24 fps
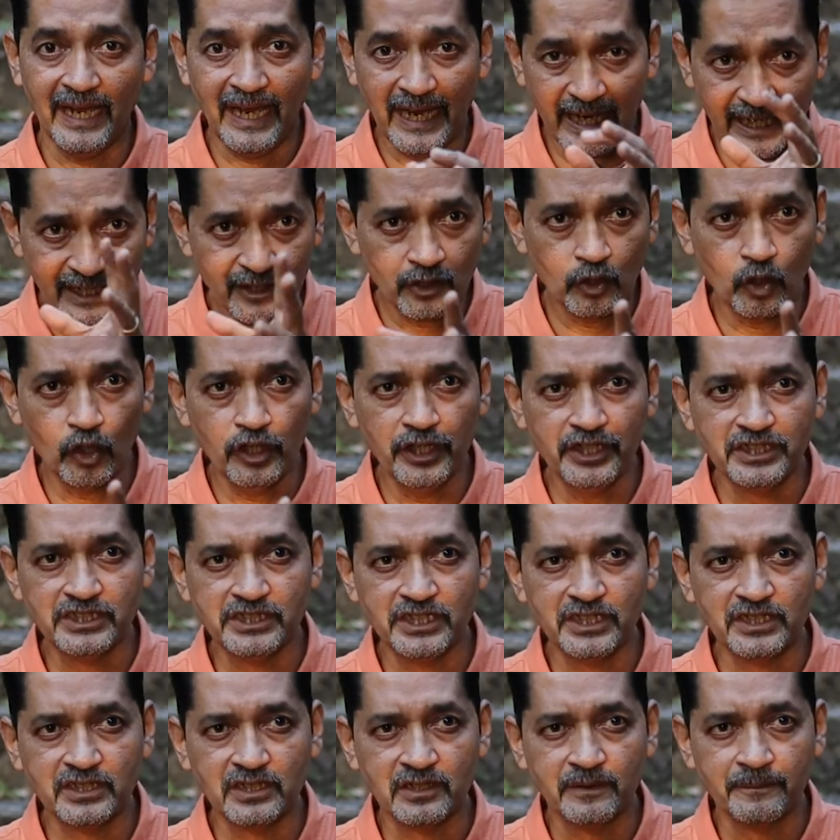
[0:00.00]
acknowledge
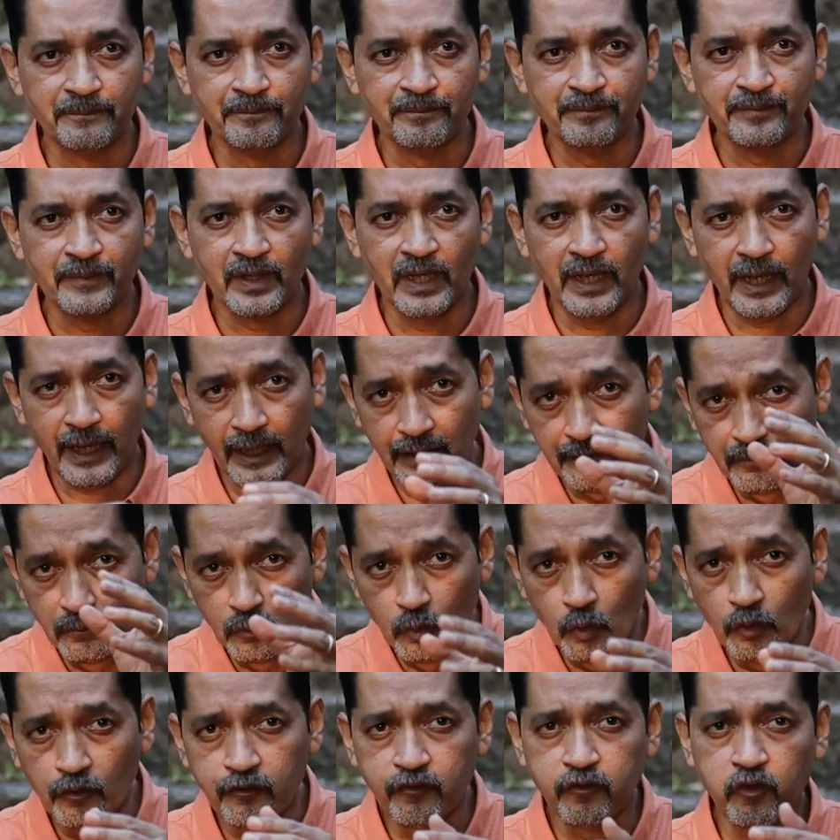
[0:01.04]
it, and
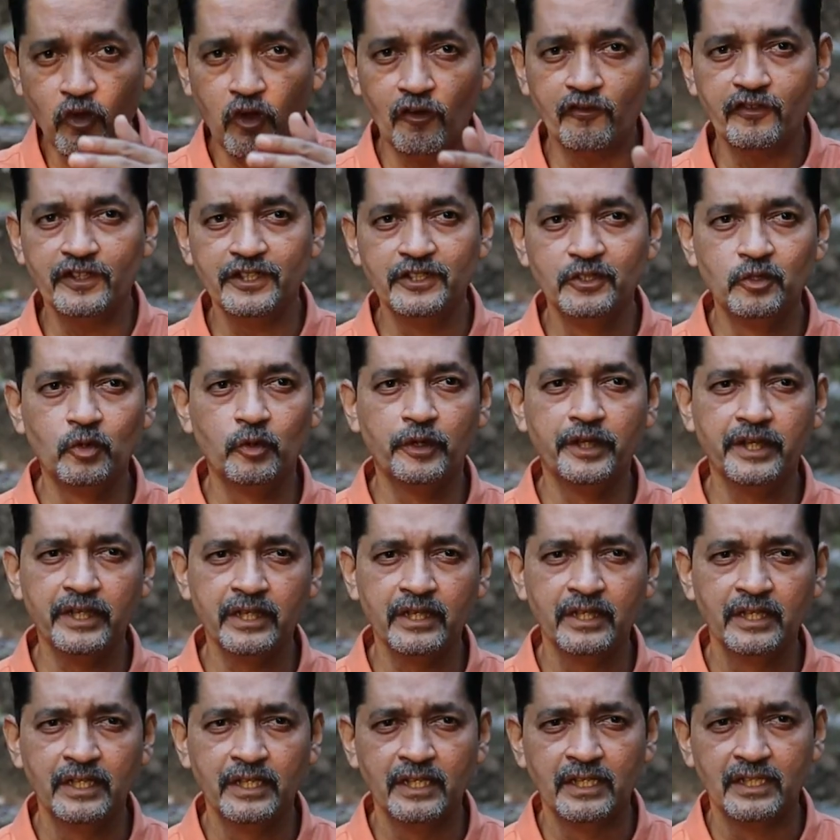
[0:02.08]
move forward
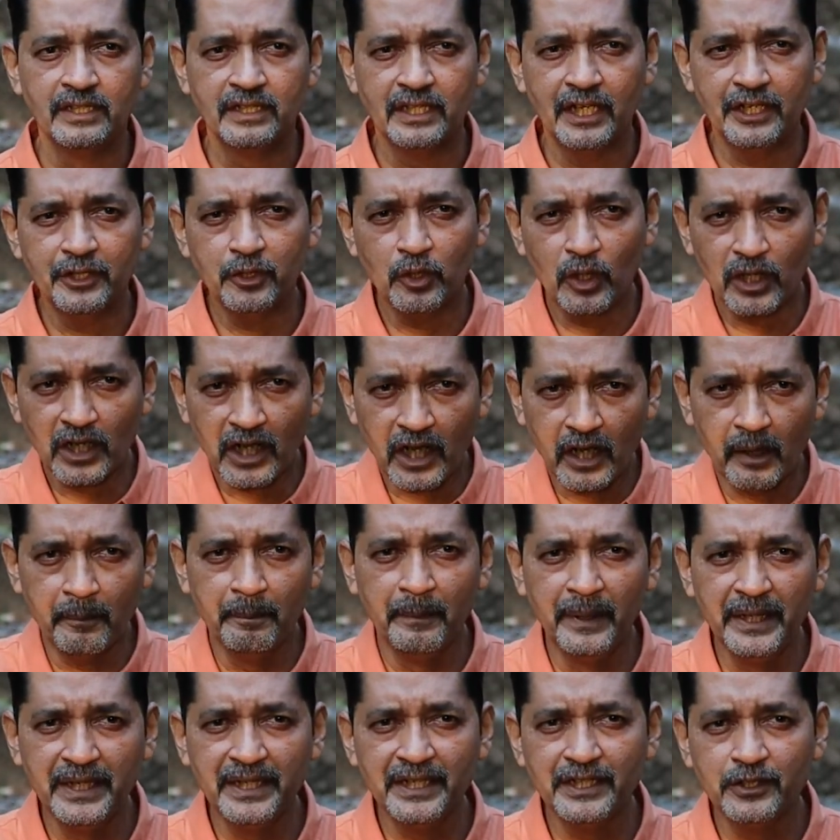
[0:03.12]
knowing that you are
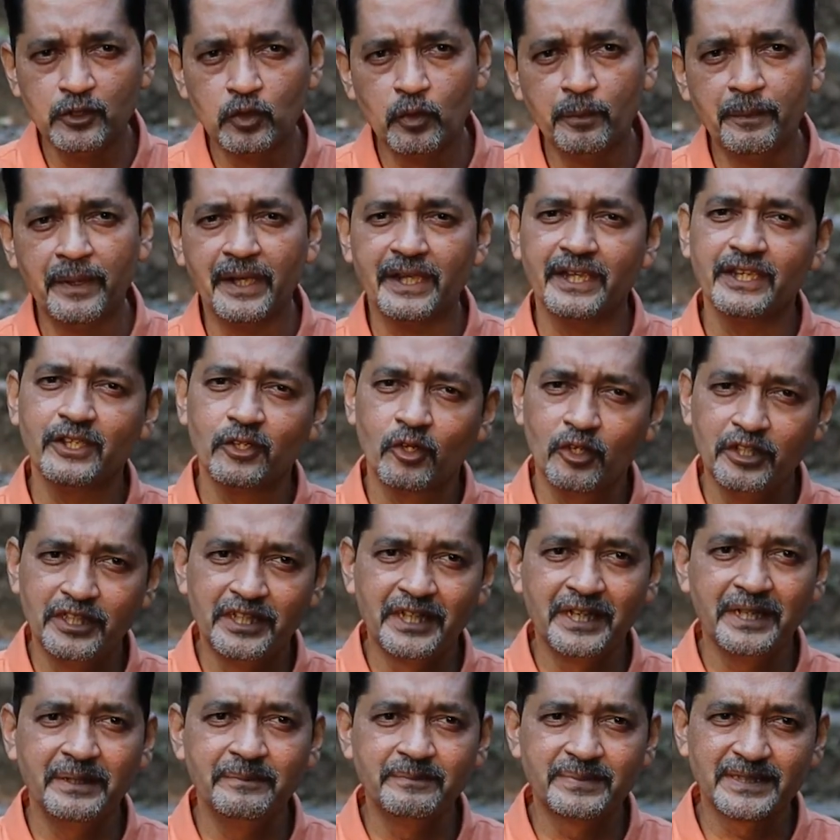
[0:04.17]
committed to making your
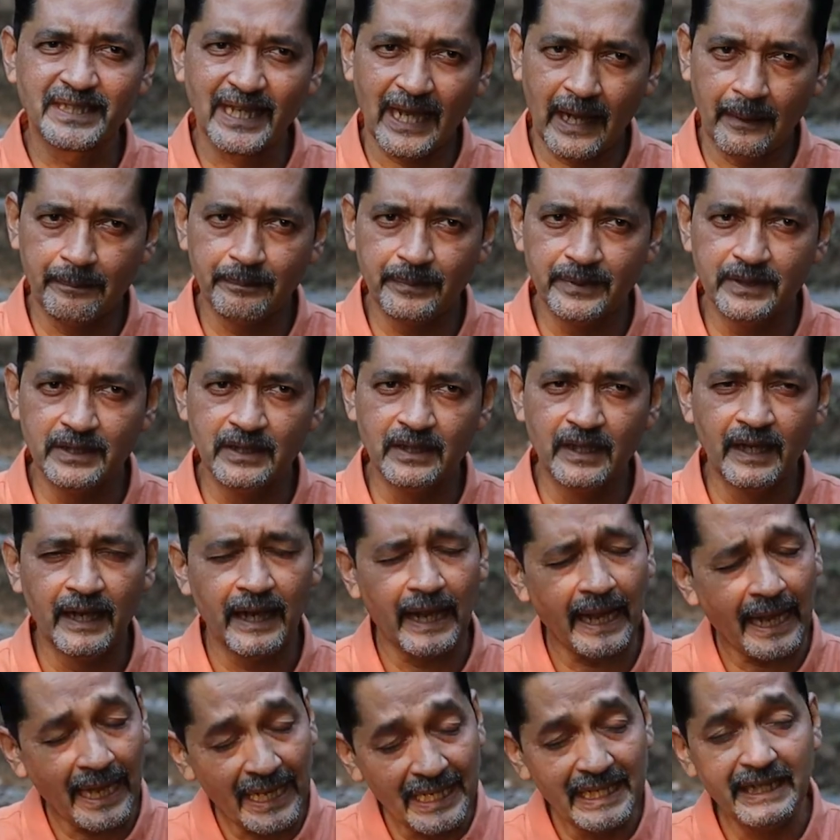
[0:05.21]
dreams happen
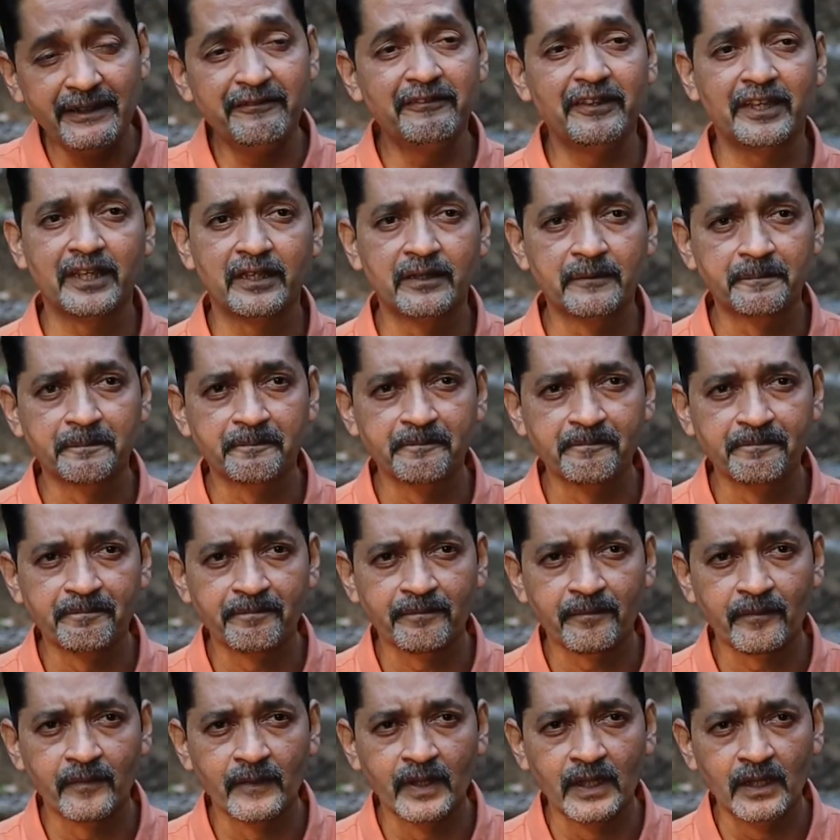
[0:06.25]
anyway.
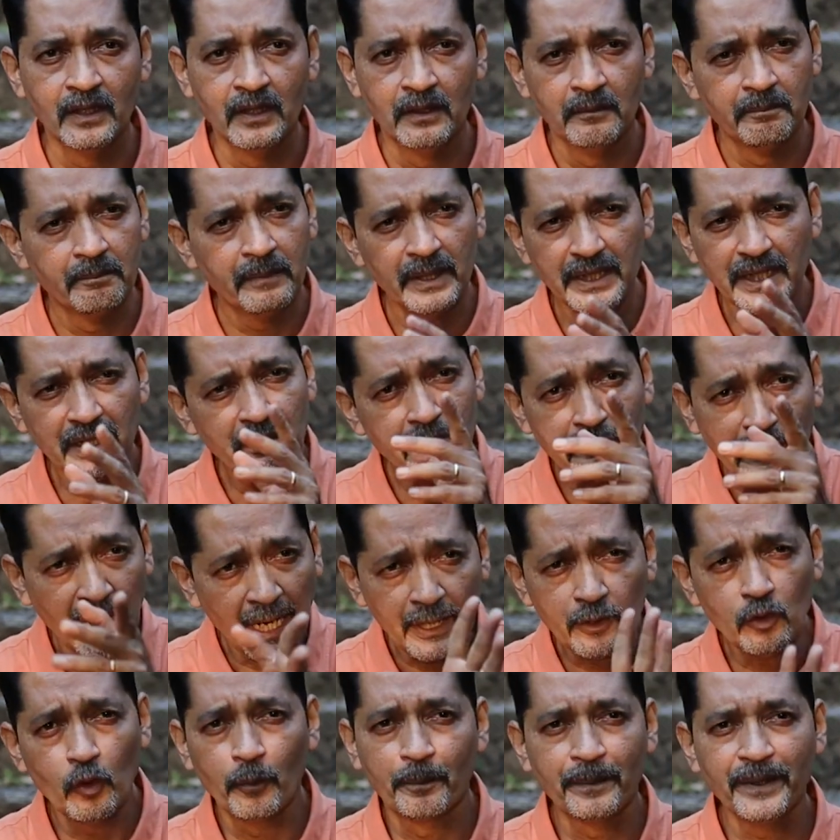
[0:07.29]
But in
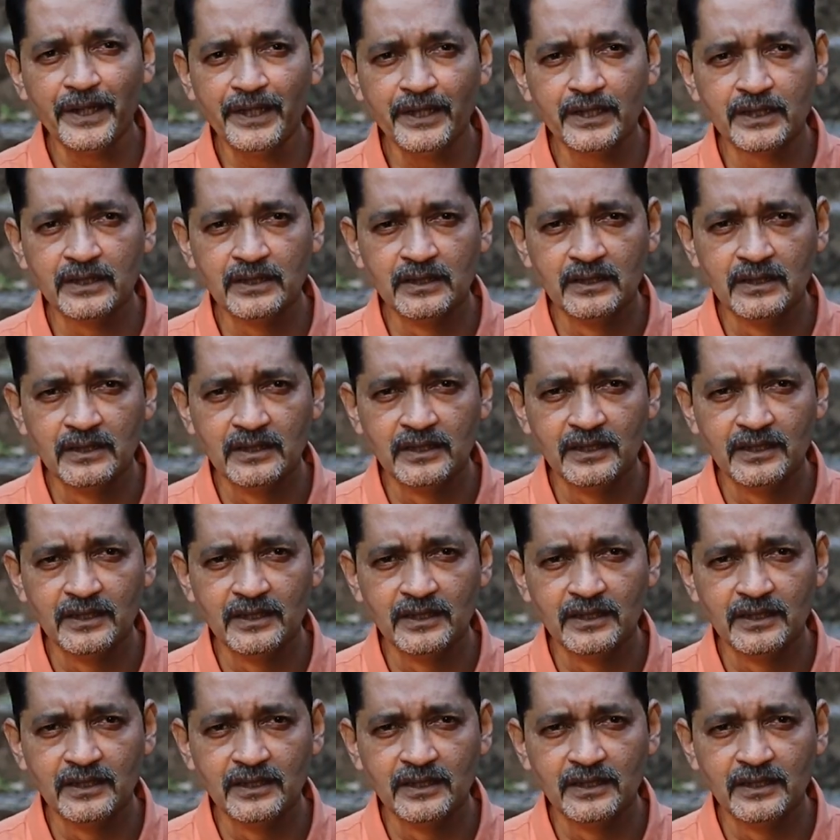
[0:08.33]
my opinion,